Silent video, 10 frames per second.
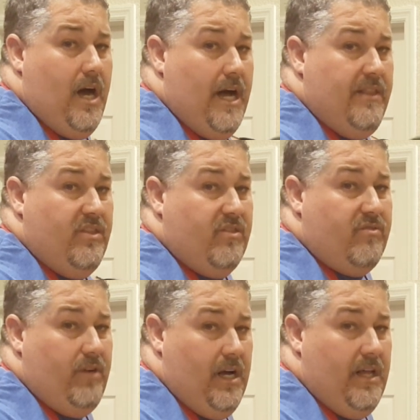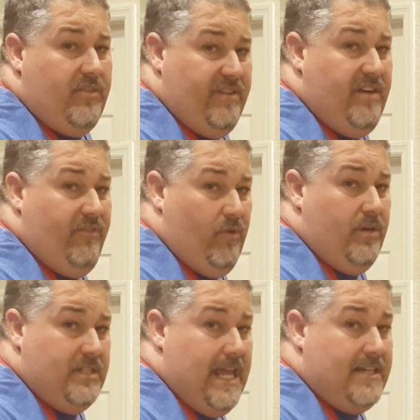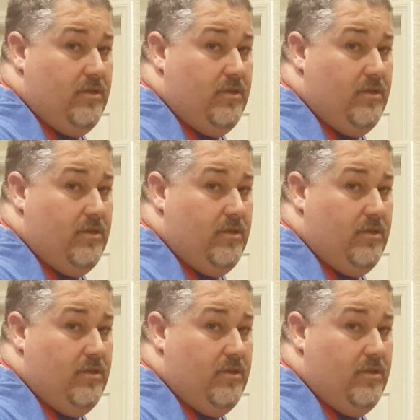on 3 to 4 stacks.